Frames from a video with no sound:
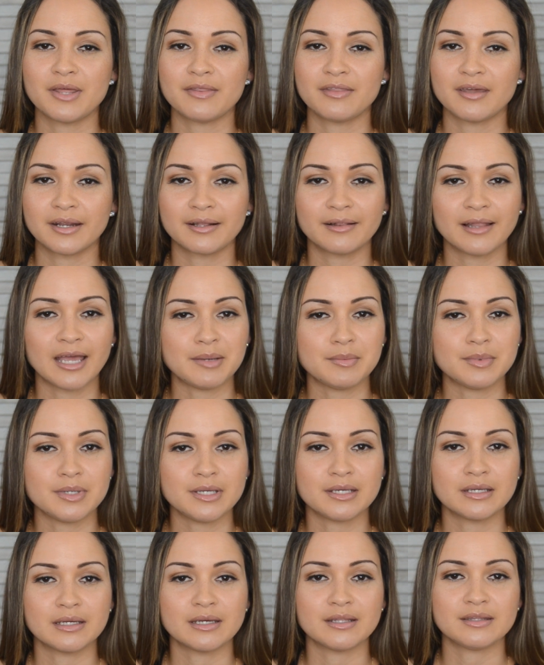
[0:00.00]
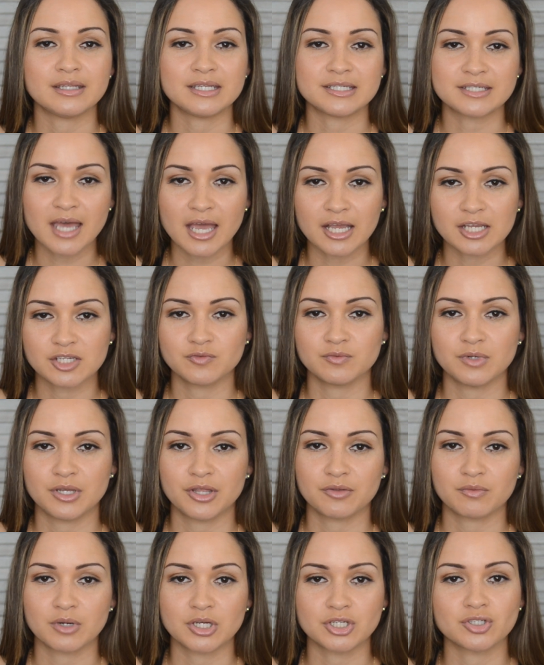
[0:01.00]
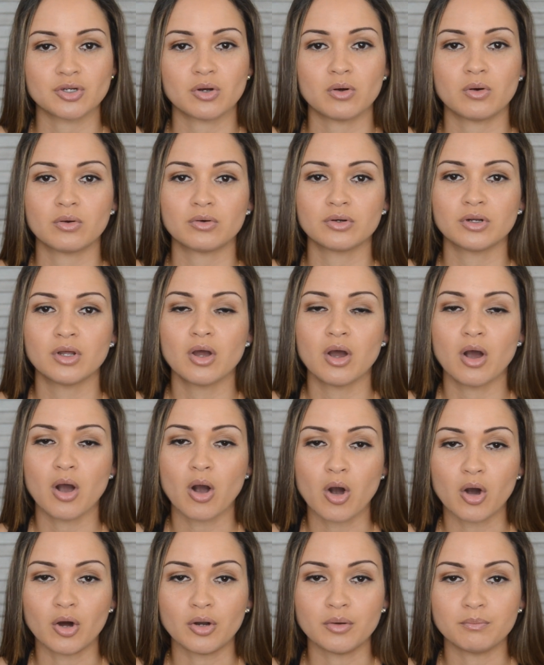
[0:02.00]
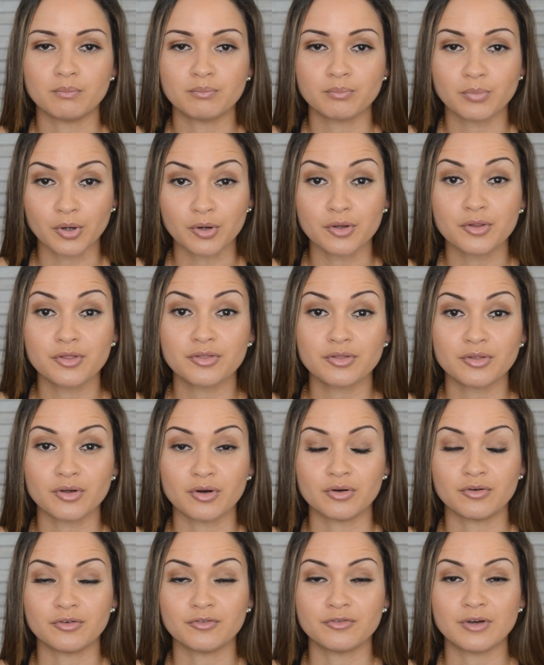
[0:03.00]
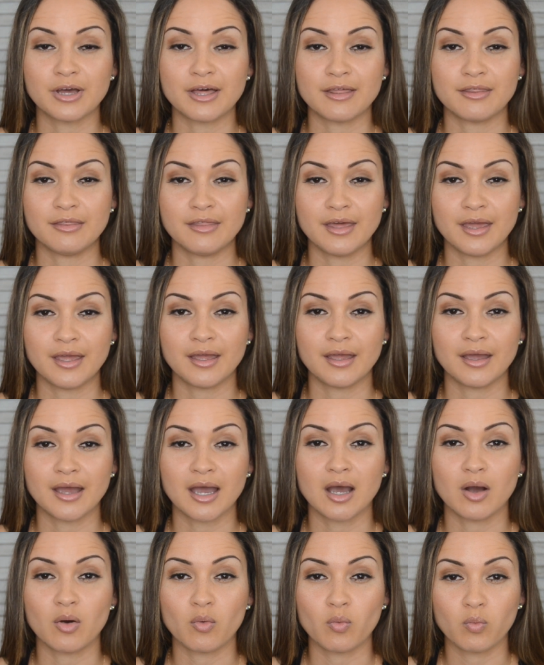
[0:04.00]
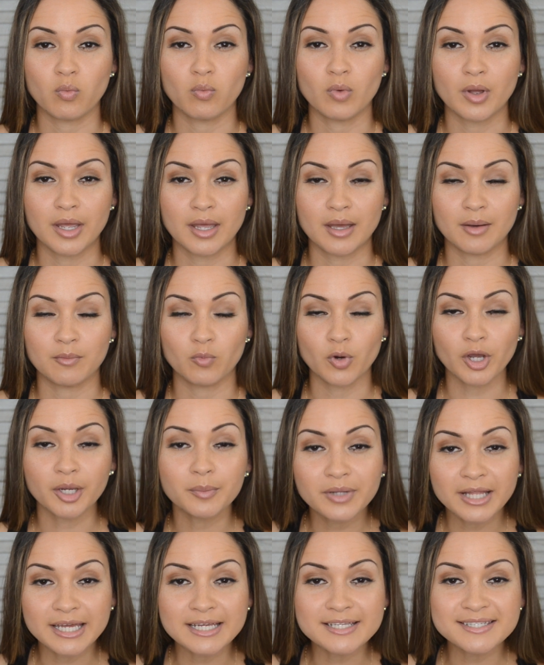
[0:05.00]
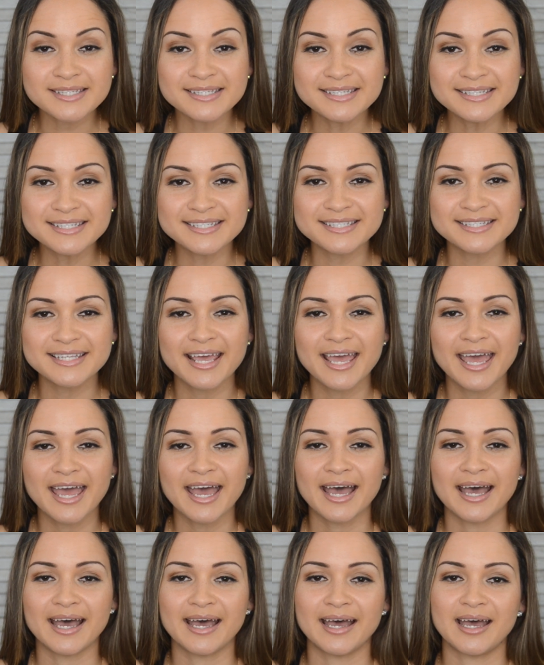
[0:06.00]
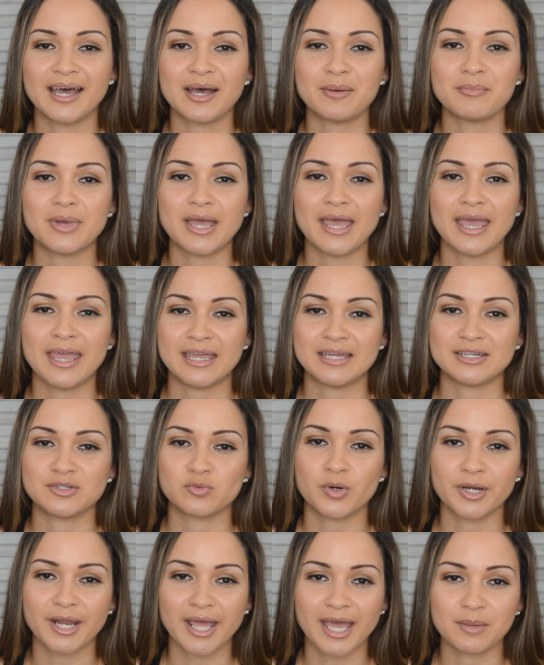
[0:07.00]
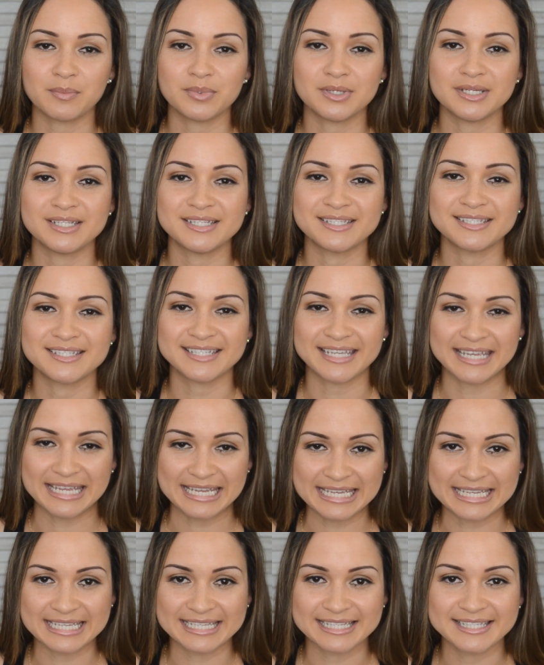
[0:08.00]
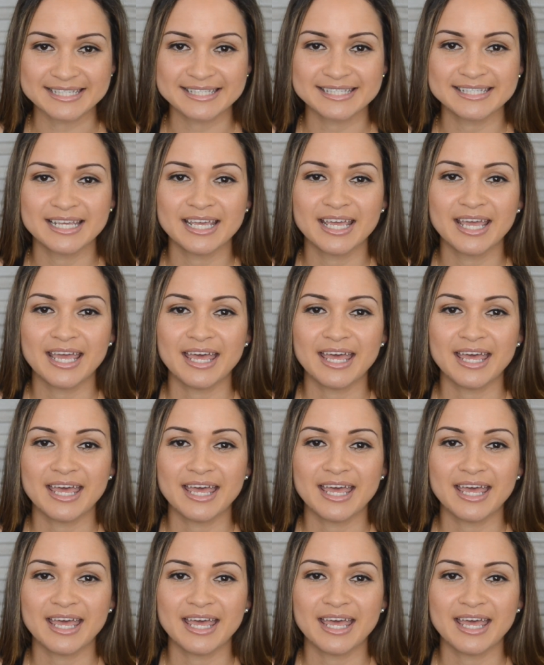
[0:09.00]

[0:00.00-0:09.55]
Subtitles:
They're claiming the tax-free threshold on both of their workplaces, and what happens is